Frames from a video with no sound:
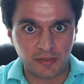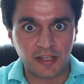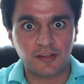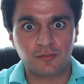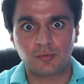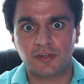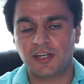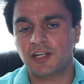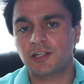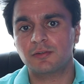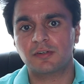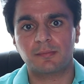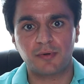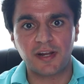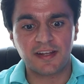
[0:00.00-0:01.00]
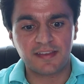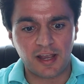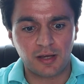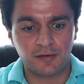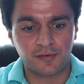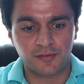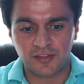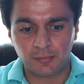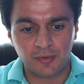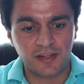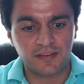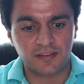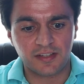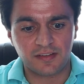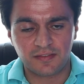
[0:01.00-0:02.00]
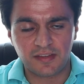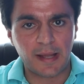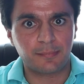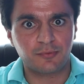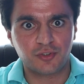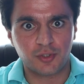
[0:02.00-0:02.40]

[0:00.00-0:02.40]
because when I include a breakdown, for some reason it stops